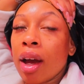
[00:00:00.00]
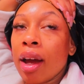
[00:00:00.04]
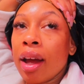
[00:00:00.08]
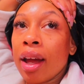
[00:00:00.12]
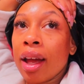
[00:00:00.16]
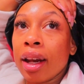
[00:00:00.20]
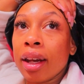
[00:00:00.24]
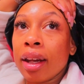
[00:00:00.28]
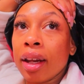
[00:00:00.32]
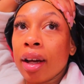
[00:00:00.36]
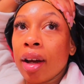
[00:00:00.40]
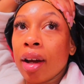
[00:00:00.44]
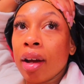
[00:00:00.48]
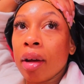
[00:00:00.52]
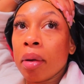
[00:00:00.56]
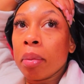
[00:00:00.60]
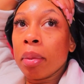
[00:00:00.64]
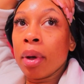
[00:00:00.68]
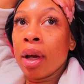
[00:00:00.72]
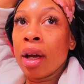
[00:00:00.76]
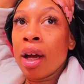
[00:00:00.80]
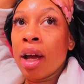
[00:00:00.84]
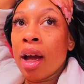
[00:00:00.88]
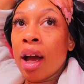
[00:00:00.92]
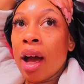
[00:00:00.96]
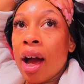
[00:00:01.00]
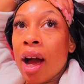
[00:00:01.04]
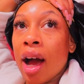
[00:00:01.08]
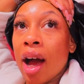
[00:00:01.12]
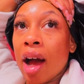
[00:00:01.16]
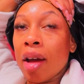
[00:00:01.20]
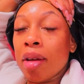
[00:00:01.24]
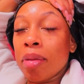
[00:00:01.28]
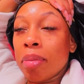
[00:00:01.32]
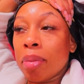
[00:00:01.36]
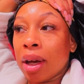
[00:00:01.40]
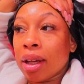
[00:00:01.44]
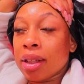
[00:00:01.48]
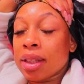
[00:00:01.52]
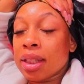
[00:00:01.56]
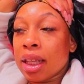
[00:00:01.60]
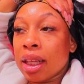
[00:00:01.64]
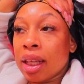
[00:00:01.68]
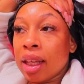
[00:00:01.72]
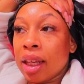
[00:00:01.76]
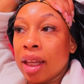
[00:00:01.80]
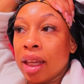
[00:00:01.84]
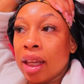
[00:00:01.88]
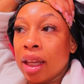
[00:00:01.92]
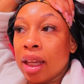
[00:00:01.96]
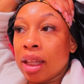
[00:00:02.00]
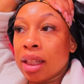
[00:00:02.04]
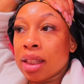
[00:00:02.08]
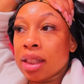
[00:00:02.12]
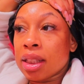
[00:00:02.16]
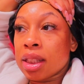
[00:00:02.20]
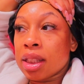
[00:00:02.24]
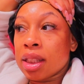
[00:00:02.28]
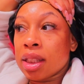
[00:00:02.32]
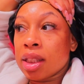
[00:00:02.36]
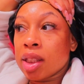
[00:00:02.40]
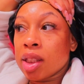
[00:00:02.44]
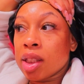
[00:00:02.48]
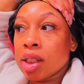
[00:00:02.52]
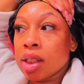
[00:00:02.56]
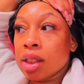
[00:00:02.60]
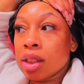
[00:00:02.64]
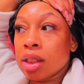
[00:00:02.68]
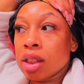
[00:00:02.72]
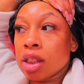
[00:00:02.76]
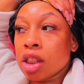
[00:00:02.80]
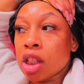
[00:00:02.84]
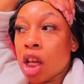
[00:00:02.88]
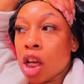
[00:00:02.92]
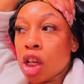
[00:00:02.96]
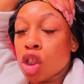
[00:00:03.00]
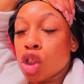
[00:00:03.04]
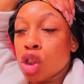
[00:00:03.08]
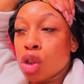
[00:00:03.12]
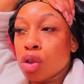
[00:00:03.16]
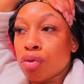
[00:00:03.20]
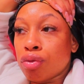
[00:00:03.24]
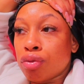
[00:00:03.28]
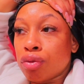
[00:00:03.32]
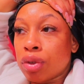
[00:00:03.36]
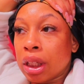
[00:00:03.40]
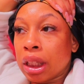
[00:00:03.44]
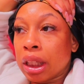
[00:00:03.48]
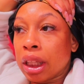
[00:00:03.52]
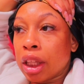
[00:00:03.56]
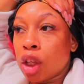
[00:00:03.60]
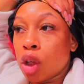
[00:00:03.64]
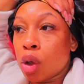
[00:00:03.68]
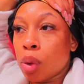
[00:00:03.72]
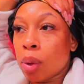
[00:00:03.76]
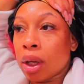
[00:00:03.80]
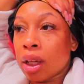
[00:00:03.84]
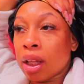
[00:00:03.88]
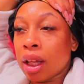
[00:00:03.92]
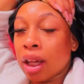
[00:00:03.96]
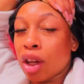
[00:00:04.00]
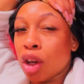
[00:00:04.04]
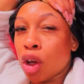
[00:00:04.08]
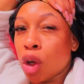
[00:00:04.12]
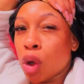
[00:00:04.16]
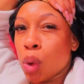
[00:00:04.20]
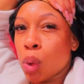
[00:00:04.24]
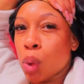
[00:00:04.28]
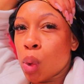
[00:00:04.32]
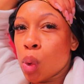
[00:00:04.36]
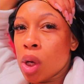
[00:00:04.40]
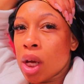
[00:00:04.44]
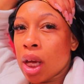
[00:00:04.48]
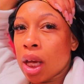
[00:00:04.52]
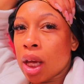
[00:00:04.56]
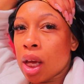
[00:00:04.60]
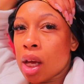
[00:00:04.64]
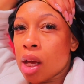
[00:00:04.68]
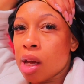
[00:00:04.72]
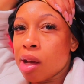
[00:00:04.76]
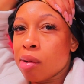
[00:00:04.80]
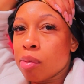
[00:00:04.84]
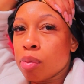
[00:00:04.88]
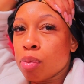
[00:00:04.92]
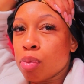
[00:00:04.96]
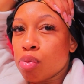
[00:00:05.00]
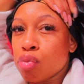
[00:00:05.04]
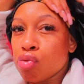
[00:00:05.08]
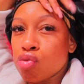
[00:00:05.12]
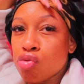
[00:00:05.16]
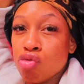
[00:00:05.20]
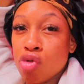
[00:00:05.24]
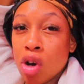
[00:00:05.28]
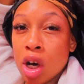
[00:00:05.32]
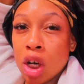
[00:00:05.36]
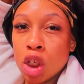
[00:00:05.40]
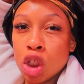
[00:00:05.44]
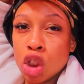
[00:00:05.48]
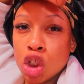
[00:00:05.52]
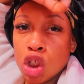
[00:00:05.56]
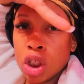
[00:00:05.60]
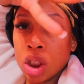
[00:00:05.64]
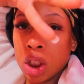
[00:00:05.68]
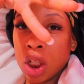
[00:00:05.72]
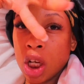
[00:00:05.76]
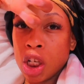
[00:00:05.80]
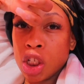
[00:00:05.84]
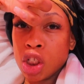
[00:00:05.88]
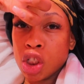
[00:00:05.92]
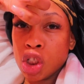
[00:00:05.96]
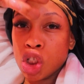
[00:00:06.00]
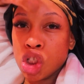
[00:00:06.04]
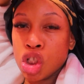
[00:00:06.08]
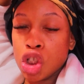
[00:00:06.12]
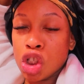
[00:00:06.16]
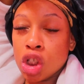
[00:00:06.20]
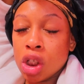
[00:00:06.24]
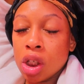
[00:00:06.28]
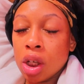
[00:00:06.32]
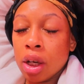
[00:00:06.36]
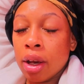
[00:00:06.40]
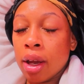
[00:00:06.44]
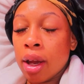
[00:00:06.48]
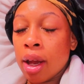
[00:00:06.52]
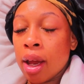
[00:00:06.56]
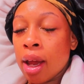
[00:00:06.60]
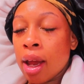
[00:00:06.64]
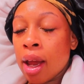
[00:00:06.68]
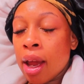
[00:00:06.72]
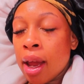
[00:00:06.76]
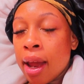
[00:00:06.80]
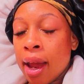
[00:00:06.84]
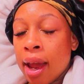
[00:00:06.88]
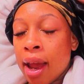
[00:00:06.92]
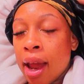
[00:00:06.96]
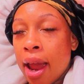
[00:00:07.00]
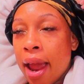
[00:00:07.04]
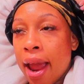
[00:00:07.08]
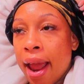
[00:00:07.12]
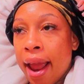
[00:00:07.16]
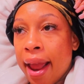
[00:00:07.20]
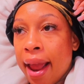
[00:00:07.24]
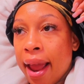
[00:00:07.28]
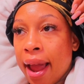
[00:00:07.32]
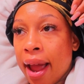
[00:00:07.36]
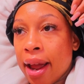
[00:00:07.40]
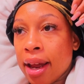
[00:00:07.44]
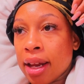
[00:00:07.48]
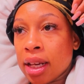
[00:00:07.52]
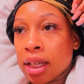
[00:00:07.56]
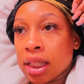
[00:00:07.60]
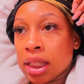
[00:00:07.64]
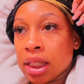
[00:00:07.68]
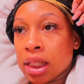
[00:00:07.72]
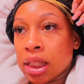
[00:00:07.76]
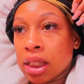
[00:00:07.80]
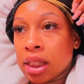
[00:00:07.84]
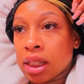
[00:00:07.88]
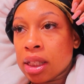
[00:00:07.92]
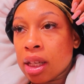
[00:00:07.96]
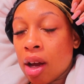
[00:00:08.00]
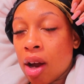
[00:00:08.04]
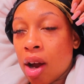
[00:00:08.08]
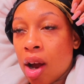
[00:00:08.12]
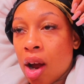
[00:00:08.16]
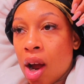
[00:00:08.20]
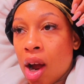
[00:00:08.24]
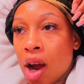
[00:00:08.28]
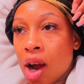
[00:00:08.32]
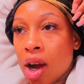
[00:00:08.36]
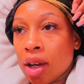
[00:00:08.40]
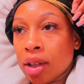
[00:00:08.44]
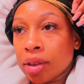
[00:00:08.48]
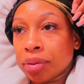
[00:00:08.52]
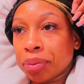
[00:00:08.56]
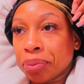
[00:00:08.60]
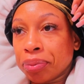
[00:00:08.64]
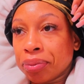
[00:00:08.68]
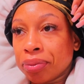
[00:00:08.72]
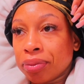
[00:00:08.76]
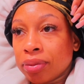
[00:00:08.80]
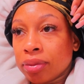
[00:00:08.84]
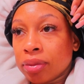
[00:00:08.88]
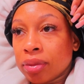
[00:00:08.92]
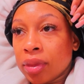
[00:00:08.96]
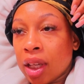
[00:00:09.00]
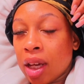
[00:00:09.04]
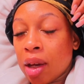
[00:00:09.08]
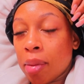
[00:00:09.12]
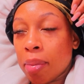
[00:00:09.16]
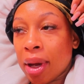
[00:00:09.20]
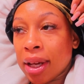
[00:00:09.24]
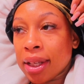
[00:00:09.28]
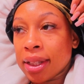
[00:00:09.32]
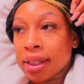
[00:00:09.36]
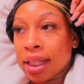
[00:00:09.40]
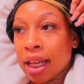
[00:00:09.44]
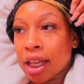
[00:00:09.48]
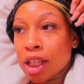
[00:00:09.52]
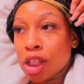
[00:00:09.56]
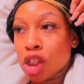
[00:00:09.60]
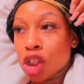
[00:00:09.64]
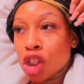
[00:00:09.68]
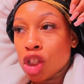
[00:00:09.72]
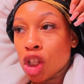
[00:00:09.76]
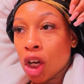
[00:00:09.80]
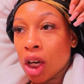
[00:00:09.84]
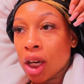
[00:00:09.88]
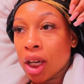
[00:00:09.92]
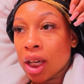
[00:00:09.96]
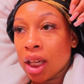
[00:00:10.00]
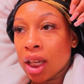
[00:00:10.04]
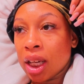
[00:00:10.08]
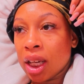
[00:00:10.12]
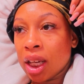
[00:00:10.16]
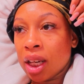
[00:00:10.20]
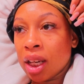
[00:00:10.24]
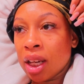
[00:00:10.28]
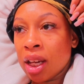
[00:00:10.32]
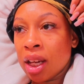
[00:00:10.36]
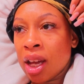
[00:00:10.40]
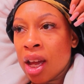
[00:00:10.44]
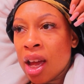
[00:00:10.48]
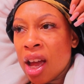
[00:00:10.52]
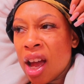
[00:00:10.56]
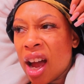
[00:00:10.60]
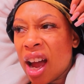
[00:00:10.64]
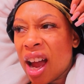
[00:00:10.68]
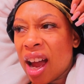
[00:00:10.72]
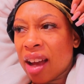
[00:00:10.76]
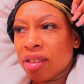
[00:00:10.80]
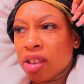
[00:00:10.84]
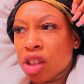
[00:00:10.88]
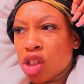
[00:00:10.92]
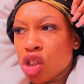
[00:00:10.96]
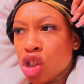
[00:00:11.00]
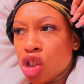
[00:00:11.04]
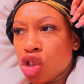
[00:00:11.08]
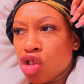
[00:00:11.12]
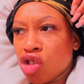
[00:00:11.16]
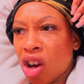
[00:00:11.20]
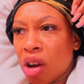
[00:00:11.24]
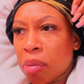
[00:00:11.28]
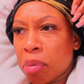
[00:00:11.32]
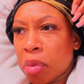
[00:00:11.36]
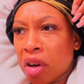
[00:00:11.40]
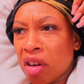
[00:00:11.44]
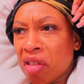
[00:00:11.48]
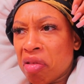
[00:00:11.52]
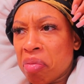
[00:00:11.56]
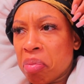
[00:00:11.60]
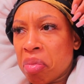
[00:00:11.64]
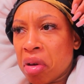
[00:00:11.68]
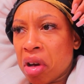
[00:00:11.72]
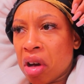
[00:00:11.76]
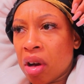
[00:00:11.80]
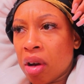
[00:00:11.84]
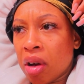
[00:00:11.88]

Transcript: And I'm about to eat lunch really quick, like a quick brunch lunch. And get my day started. I have to just drop off